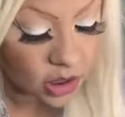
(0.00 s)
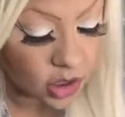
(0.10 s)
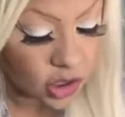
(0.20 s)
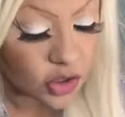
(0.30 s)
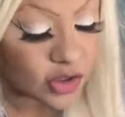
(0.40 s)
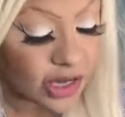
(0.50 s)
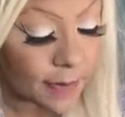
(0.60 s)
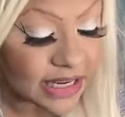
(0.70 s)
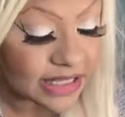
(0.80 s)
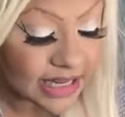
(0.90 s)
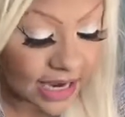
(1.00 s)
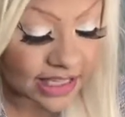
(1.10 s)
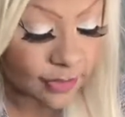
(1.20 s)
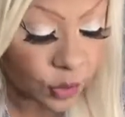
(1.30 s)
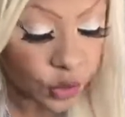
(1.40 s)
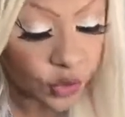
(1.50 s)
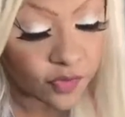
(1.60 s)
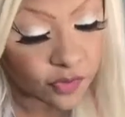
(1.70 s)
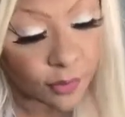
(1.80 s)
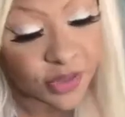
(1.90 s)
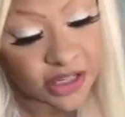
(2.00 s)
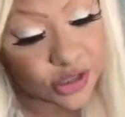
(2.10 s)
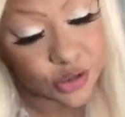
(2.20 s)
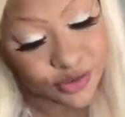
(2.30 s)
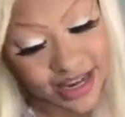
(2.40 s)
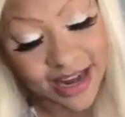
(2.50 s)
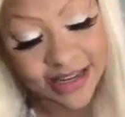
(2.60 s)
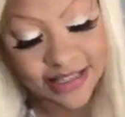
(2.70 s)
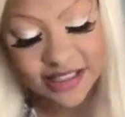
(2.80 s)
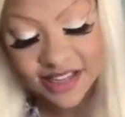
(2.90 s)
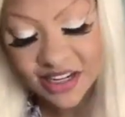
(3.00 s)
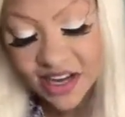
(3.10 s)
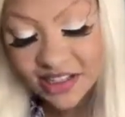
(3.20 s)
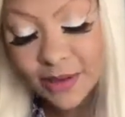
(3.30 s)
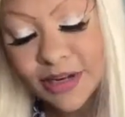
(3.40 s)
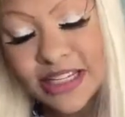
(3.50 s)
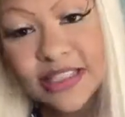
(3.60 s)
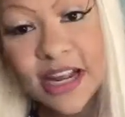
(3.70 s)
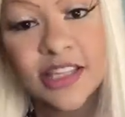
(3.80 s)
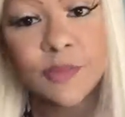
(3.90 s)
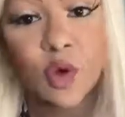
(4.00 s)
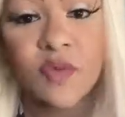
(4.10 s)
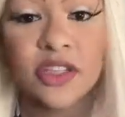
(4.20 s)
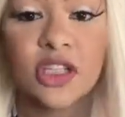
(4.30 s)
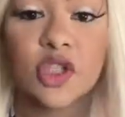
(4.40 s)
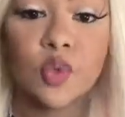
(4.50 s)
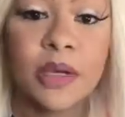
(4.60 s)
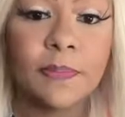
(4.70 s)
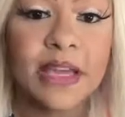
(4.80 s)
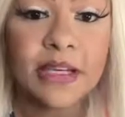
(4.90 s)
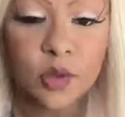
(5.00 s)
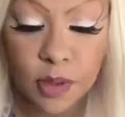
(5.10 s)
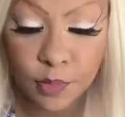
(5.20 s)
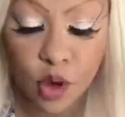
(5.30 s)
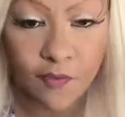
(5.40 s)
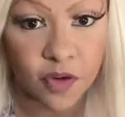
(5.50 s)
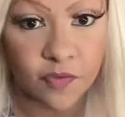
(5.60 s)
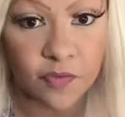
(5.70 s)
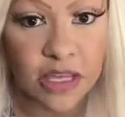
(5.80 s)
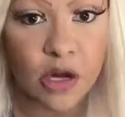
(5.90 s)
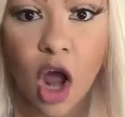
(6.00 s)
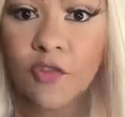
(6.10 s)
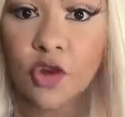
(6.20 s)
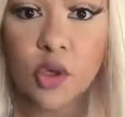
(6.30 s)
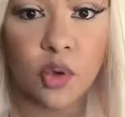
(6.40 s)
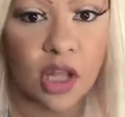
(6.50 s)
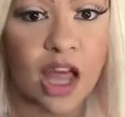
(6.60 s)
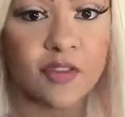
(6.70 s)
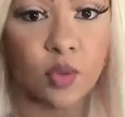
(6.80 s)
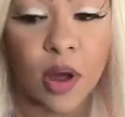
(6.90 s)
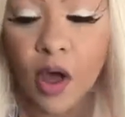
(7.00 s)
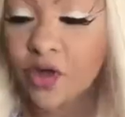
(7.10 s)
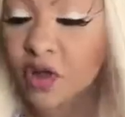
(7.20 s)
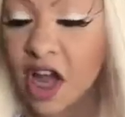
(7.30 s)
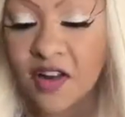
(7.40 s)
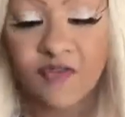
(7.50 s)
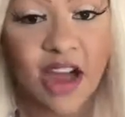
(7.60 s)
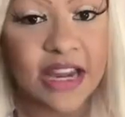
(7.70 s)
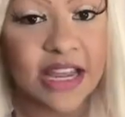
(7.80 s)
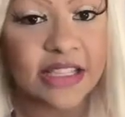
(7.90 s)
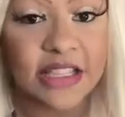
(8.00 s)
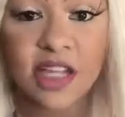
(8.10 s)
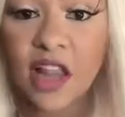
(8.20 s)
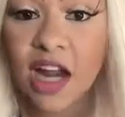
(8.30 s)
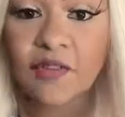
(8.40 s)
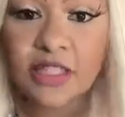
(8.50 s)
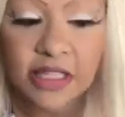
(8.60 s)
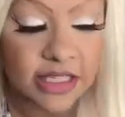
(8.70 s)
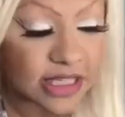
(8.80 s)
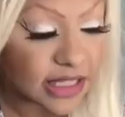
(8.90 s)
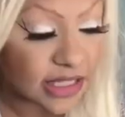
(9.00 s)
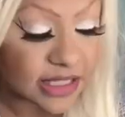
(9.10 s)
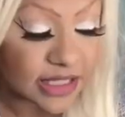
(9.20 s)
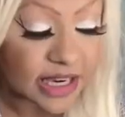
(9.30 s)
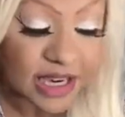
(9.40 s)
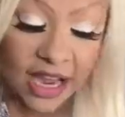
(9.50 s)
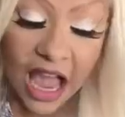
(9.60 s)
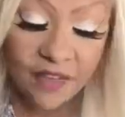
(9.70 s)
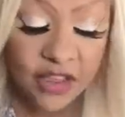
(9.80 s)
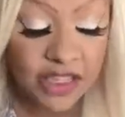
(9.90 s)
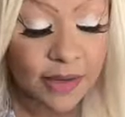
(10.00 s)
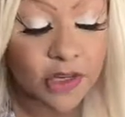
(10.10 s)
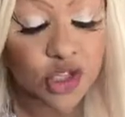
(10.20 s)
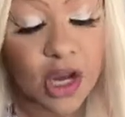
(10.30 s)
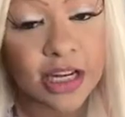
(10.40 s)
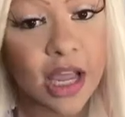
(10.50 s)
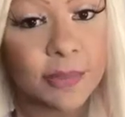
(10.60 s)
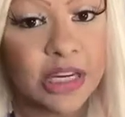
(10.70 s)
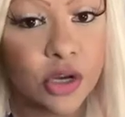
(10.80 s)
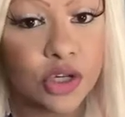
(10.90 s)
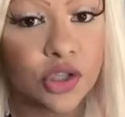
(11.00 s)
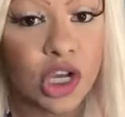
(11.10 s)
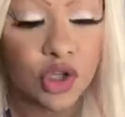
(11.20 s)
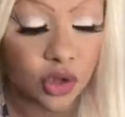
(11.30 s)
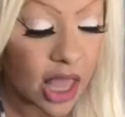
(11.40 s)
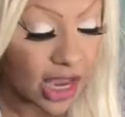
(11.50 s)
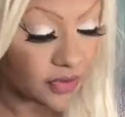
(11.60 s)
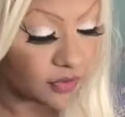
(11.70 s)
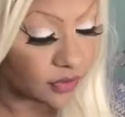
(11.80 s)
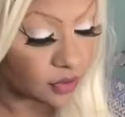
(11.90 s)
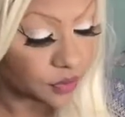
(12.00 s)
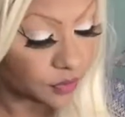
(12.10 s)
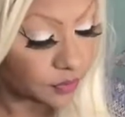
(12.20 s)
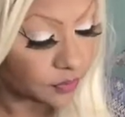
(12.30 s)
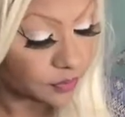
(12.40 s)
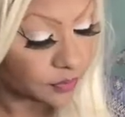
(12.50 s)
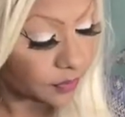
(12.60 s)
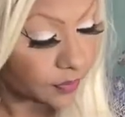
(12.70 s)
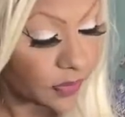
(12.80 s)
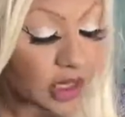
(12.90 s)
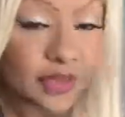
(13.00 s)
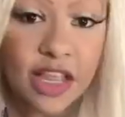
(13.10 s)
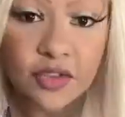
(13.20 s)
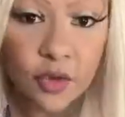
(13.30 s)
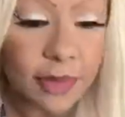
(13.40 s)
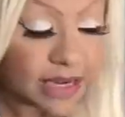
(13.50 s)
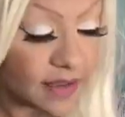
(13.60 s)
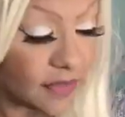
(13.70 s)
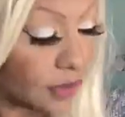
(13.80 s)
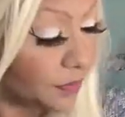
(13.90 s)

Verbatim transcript: So somebody's next move from the two decks, somebody's next move is to sweep in, sweep you off your feet, offer you a lot of wealth, a lot of finances, a lot of assistance. I feel like somebody's trying to come in here to change your life. That's for many of you.